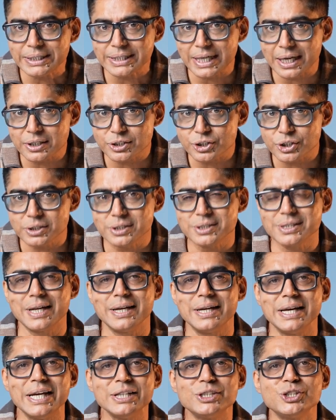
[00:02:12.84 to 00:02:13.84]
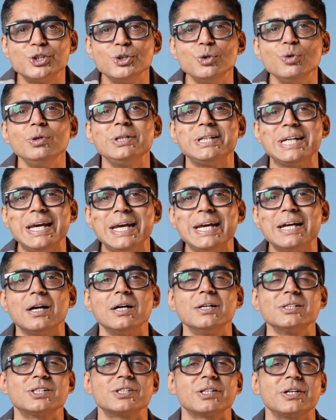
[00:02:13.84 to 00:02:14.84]
intelligence that lets you take
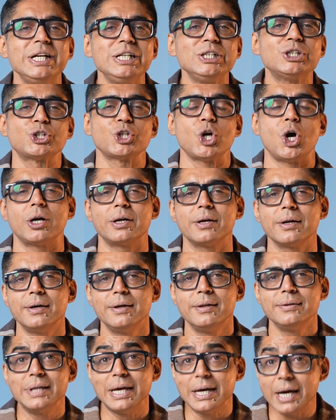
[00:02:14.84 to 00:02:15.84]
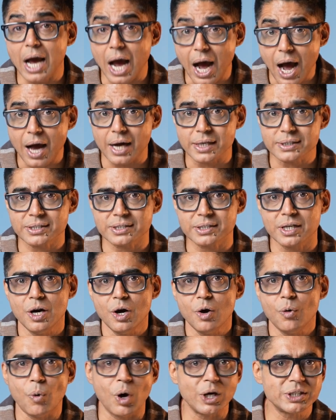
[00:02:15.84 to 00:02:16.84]
a screenshot, then ask
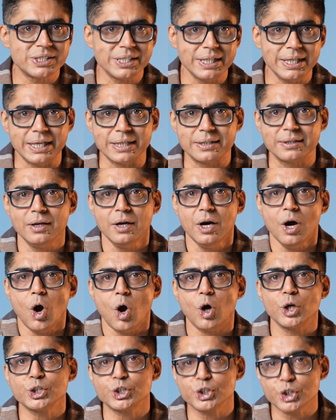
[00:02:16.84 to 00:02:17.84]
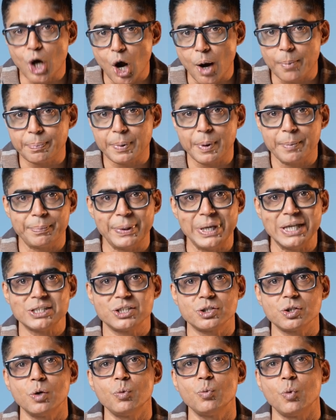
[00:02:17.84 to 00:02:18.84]
what's in it, or shop
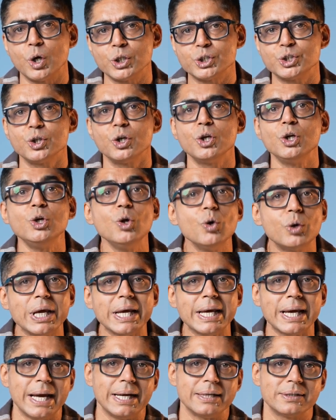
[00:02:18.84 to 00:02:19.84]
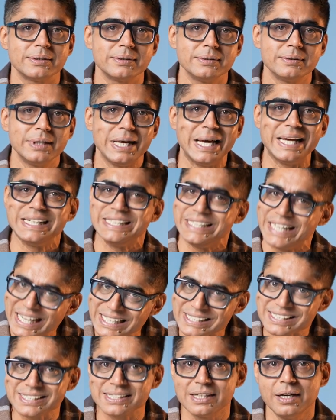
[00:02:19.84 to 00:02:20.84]
based on what you're looking at. And
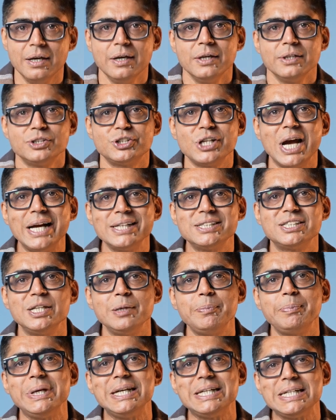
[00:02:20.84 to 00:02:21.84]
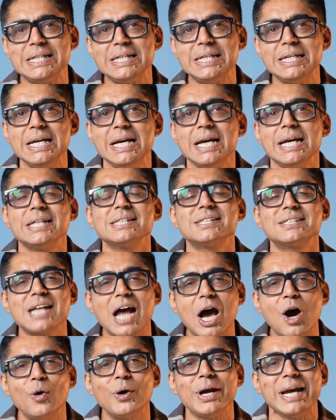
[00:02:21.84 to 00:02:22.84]
yes, ChatGPT is
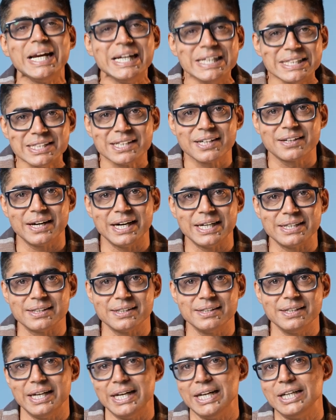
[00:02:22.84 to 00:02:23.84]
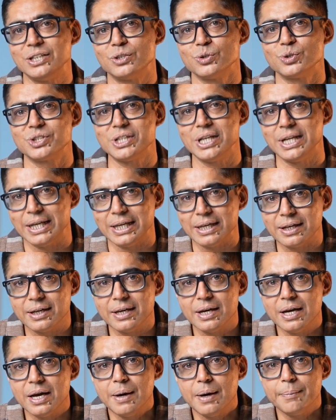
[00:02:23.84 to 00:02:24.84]
now integrated into Siri,
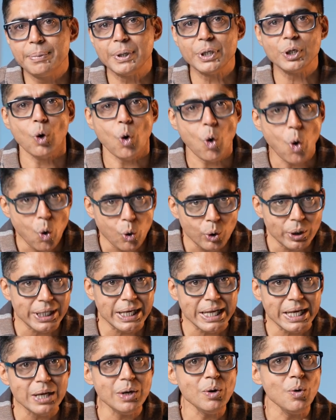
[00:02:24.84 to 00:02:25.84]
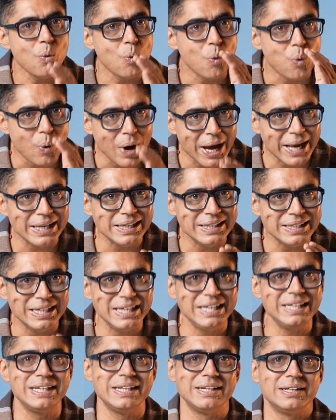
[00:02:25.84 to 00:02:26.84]
but only when
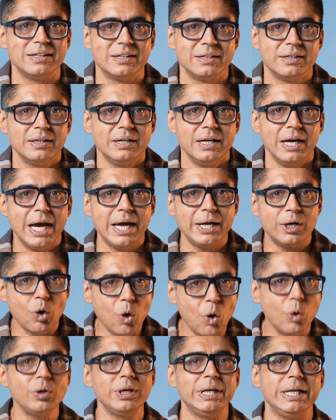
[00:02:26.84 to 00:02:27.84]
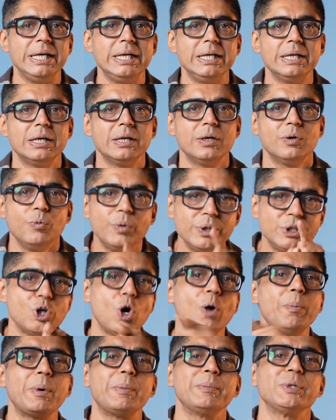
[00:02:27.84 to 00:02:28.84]
needed, and only with
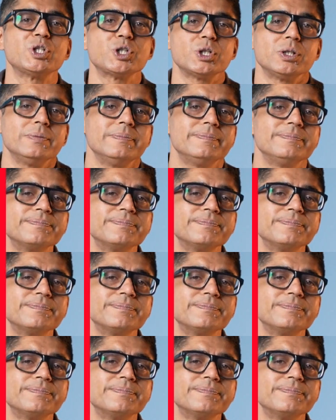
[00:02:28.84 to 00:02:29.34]
your permission.